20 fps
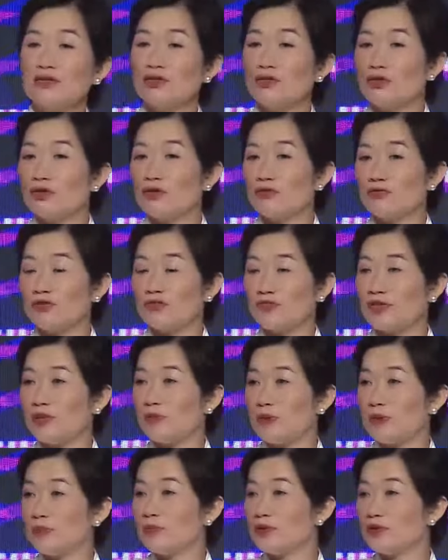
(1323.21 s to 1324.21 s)
you know, fifty
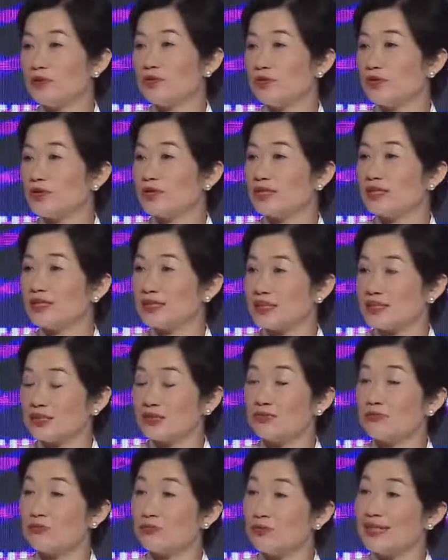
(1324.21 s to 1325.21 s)
people in your
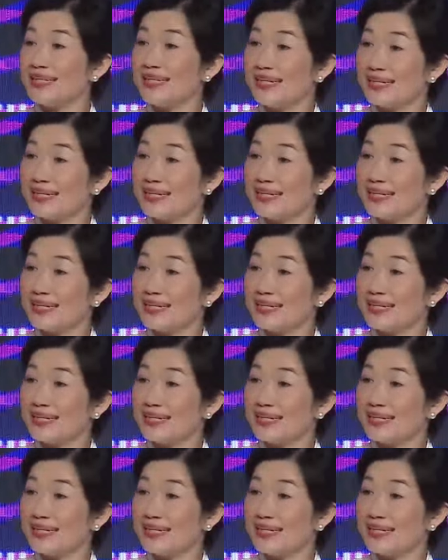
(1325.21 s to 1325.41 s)
organization really